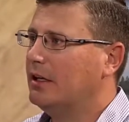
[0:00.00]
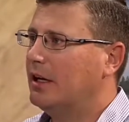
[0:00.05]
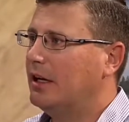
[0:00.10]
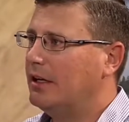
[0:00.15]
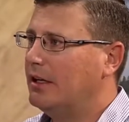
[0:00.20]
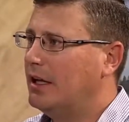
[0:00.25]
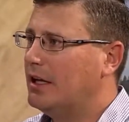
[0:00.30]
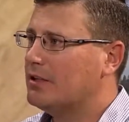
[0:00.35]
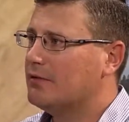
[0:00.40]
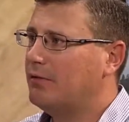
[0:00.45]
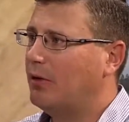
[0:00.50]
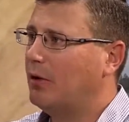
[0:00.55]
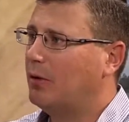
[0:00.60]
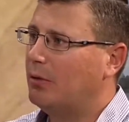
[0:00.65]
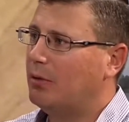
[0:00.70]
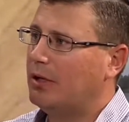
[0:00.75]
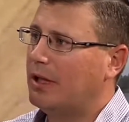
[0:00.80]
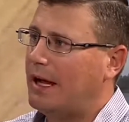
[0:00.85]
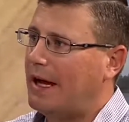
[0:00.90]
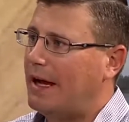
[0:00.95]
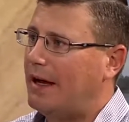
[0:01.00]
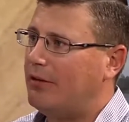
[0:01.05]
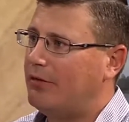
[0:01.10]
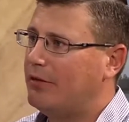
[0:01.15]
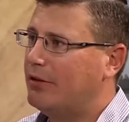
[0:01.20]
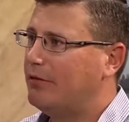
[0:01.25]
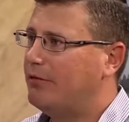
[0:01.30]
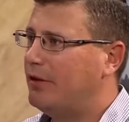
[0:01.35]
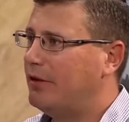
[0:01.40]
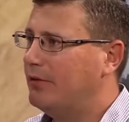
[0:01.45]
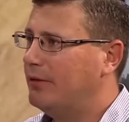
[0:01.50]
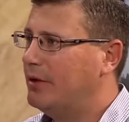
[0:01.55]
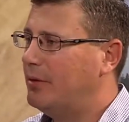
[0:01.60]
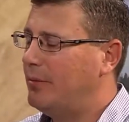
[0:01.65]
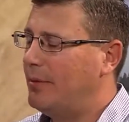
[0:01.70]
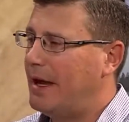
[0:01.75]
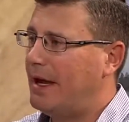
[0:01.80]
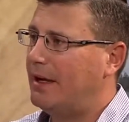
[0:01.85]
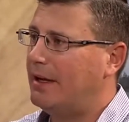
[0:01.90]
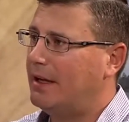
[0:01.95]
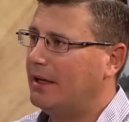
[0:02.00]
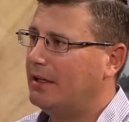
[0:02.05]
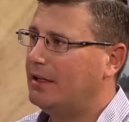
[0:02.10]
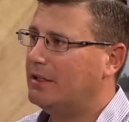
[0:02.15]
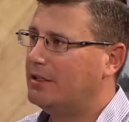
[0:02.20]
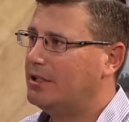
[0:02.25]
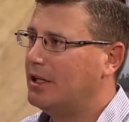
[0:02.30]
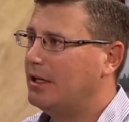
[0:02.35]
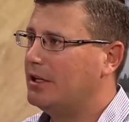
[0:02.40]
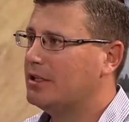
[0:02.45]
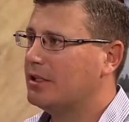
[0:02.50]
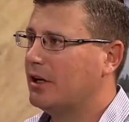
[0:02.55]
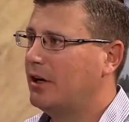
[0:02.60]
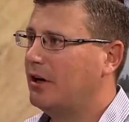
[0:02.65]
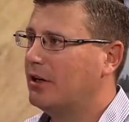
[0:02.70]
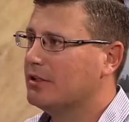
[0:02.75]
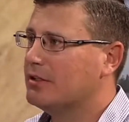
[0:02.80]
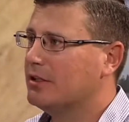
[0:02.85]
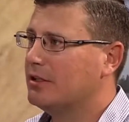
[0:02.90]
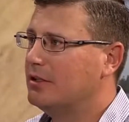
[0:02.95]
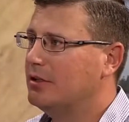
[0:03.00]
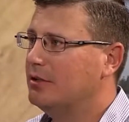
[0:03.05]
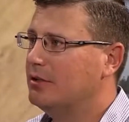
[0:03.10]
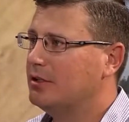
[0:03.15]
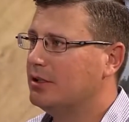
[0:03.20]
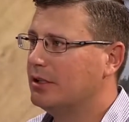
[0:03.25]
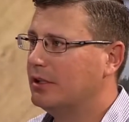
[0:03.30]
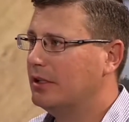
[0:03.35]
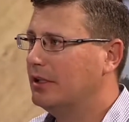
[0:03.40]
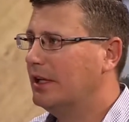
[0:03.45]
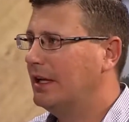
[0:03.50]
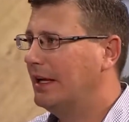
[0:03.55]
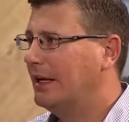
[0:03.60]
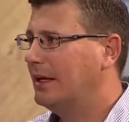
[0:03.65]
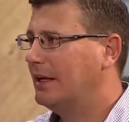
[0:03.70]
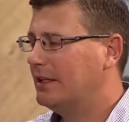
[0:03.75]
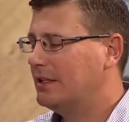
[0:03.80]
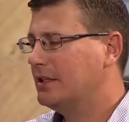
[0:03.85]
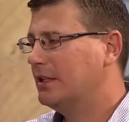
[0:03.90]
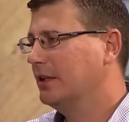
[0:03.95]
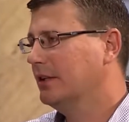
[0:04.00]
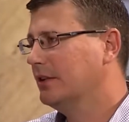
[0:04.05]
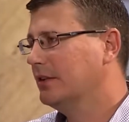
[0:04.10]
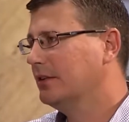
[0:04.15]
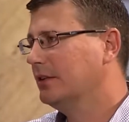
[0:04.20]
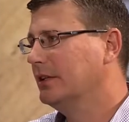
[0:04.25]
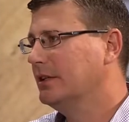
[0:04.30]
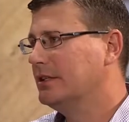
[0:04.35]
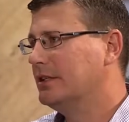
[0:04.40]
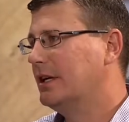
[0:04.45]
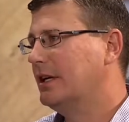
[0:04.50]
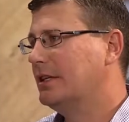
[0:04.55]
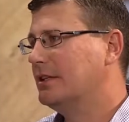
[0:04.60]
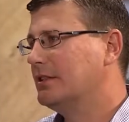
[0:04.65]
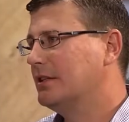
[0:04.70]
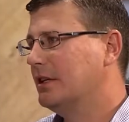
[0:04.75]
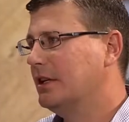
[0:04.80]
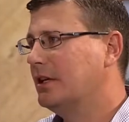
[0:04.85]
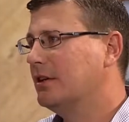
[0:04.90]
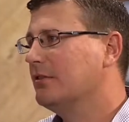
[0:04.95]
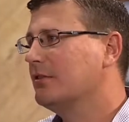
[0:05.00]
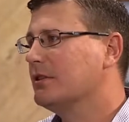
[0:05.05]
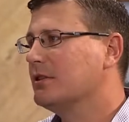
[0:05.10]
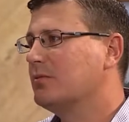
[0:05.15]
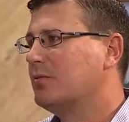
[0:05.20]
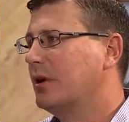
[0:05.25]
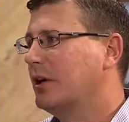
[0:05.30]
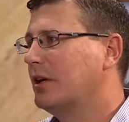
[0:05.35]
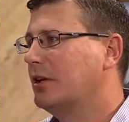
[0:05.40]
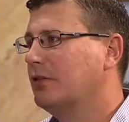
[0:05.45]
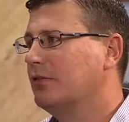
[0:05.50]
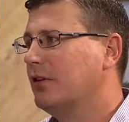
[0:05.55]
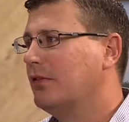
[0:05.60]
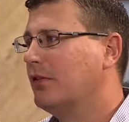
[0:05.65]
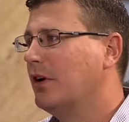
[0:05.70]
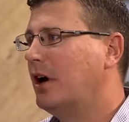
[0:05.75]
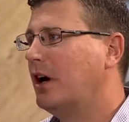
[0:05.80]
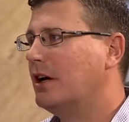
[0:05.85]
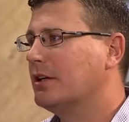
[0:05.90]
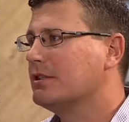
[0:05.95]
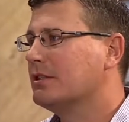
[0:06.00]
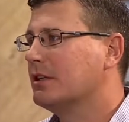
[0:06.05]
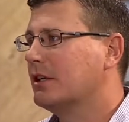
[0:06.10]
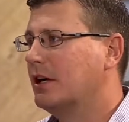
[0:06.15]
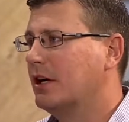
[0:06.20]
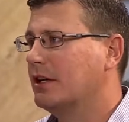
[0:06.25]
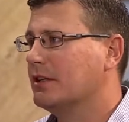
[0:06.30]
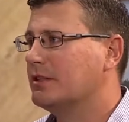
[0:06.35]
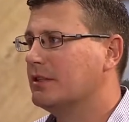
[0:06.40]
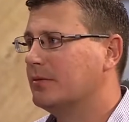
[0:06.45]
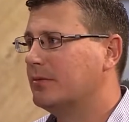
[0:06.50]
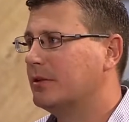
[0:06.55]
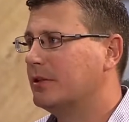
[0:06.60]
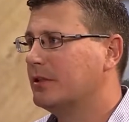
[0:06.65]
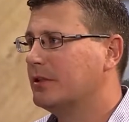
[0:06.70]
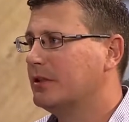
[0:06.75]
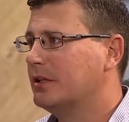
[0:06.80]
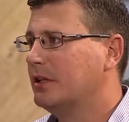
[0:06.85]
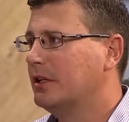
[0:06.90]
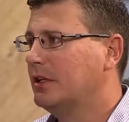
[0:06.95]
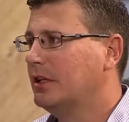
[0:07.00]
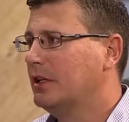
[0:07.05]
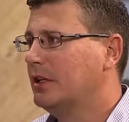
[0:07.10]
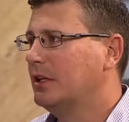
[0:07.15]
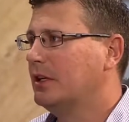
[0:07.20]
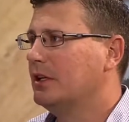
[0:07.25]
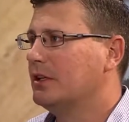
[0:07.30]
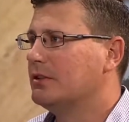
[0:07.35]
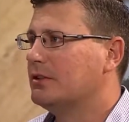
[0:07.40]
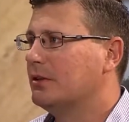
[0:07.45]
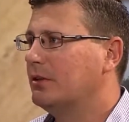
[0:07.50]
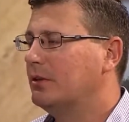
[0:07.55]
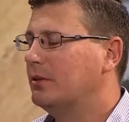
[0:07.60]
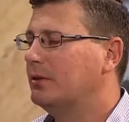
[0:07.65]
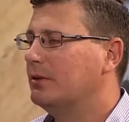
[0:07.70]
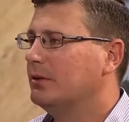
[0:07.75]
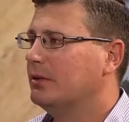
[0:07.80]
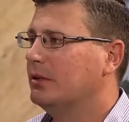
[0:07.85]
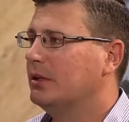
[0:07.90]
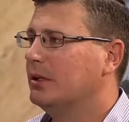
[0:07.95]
a yes vote will have the, the mandate to change the constitution, and it literally says irrespective of cost to customers. So